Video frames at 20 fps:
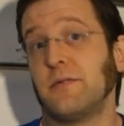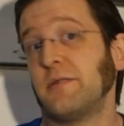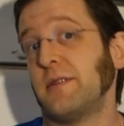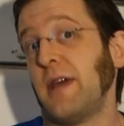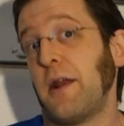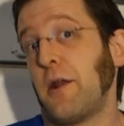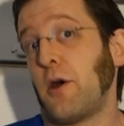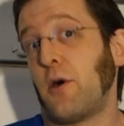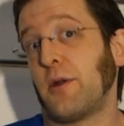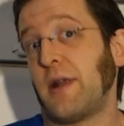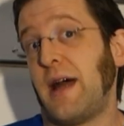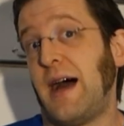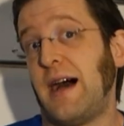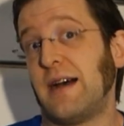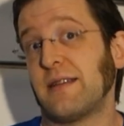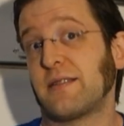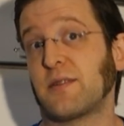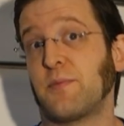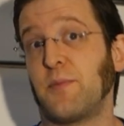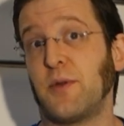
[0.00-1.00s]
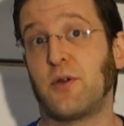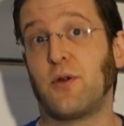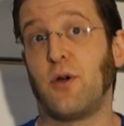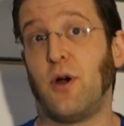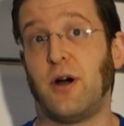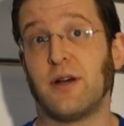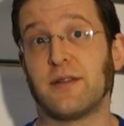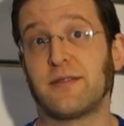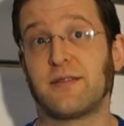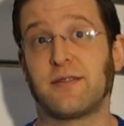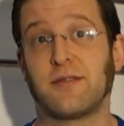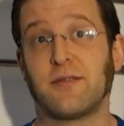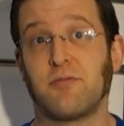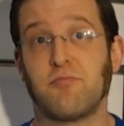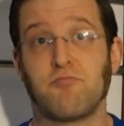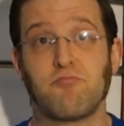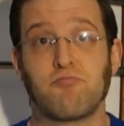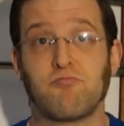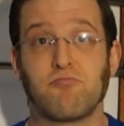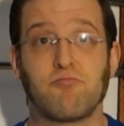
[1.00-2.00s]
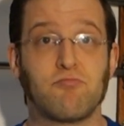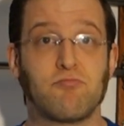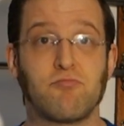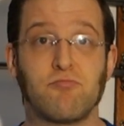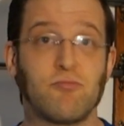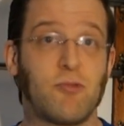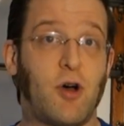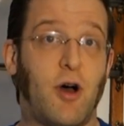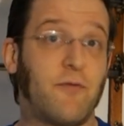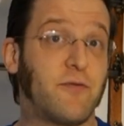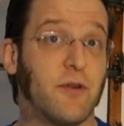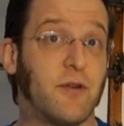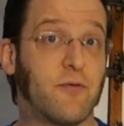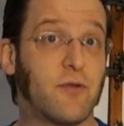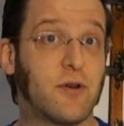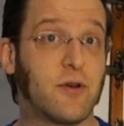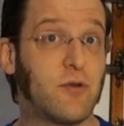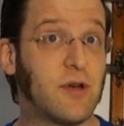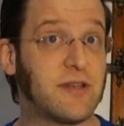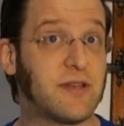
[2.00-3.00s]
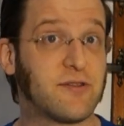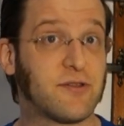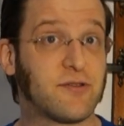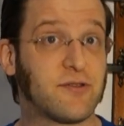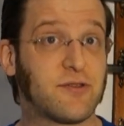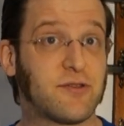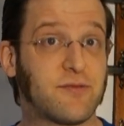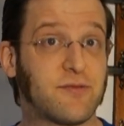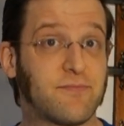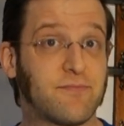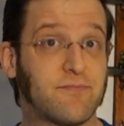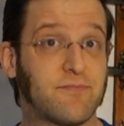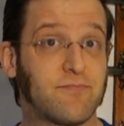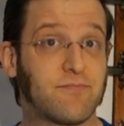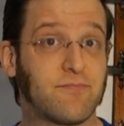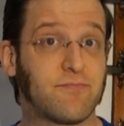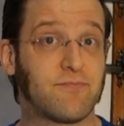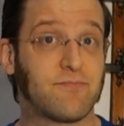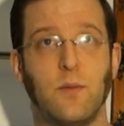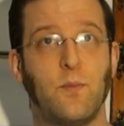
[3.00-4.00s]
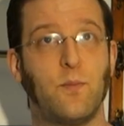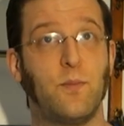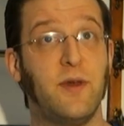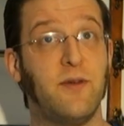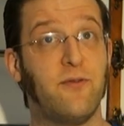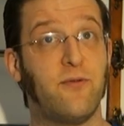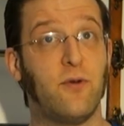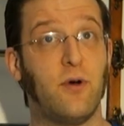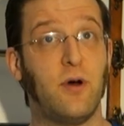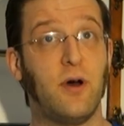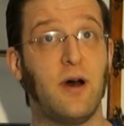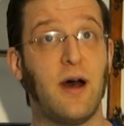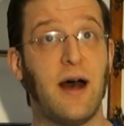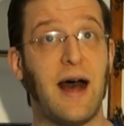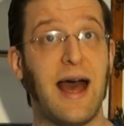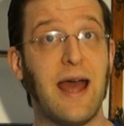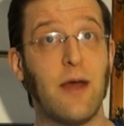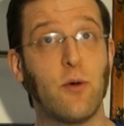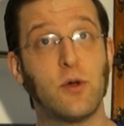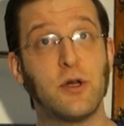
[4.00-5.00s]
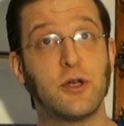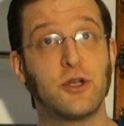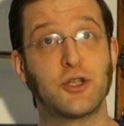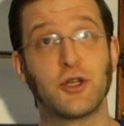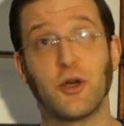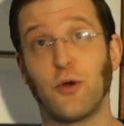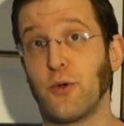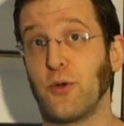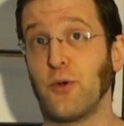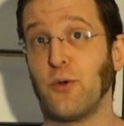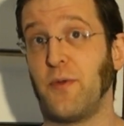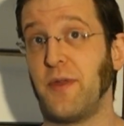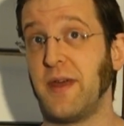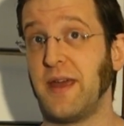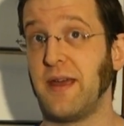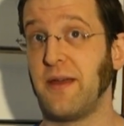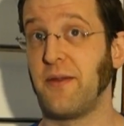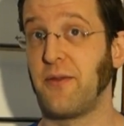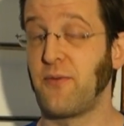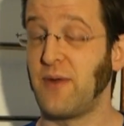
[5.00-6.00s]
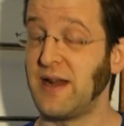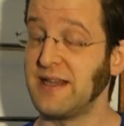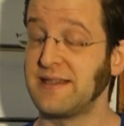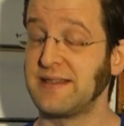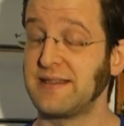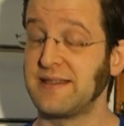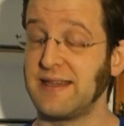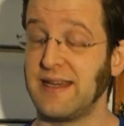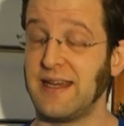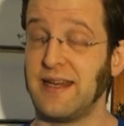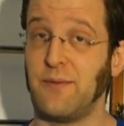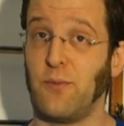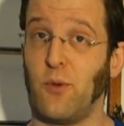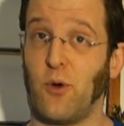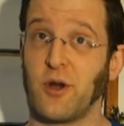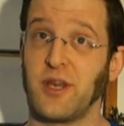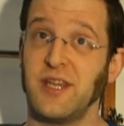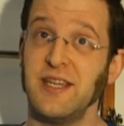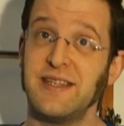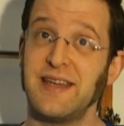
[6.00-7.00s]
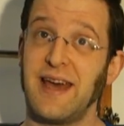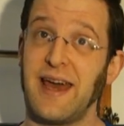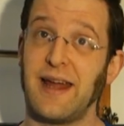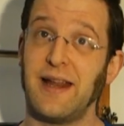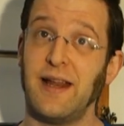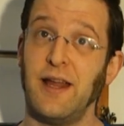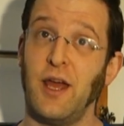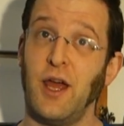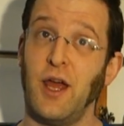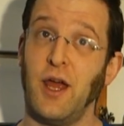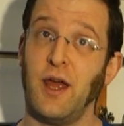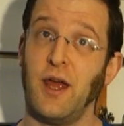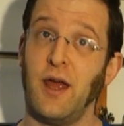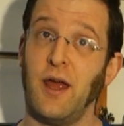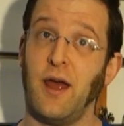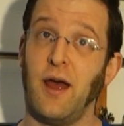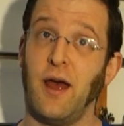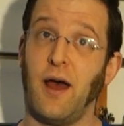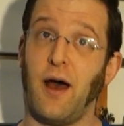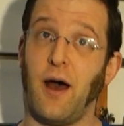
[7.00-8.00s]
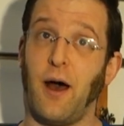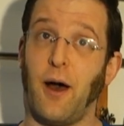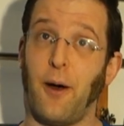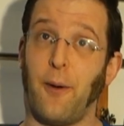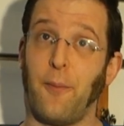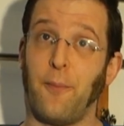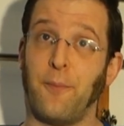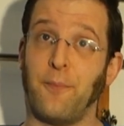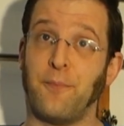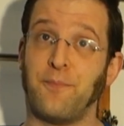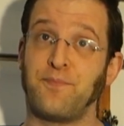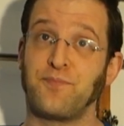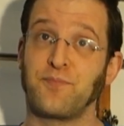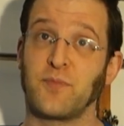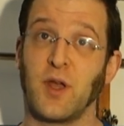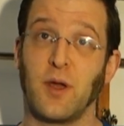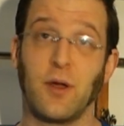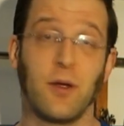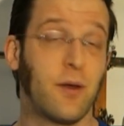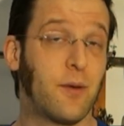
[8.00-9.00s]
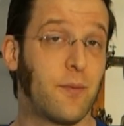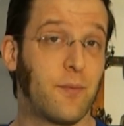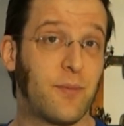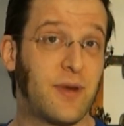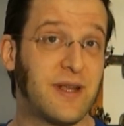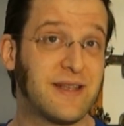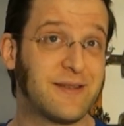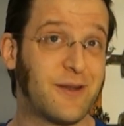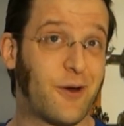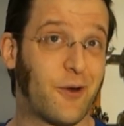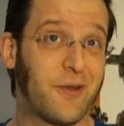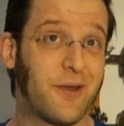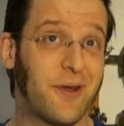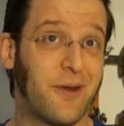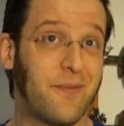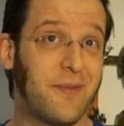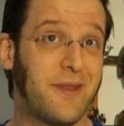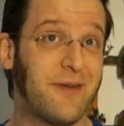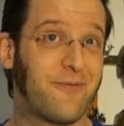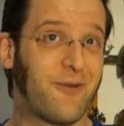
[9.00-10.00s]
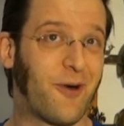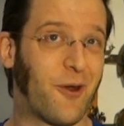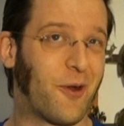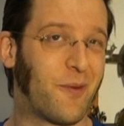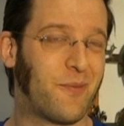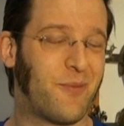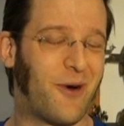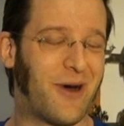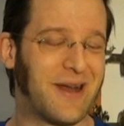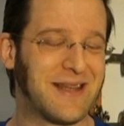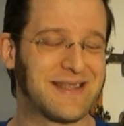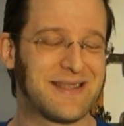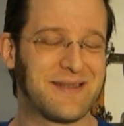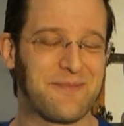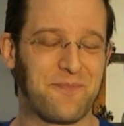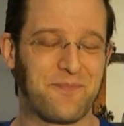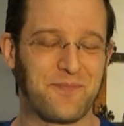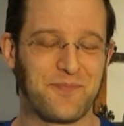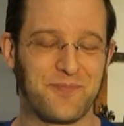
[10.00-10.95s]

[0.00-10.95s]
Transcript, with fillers: they don't ask because of different reasons. Before I will show you the thrusts in more detail, um, please note the following points.